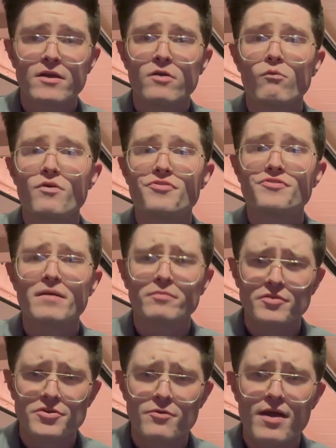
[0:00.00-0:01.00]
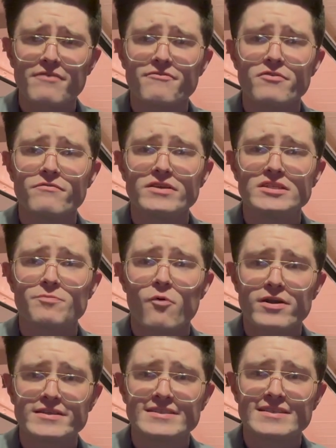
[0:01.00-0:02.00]
With WFUV
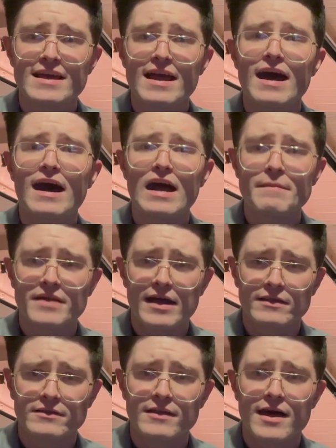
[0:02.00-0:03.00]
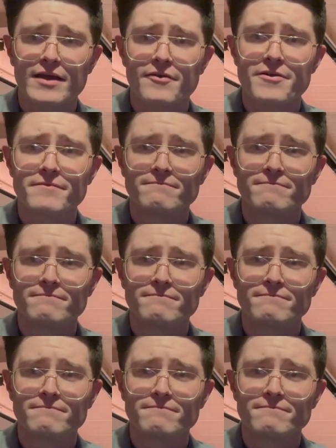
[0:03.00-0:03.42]
Sports, I'm Colin Loughran.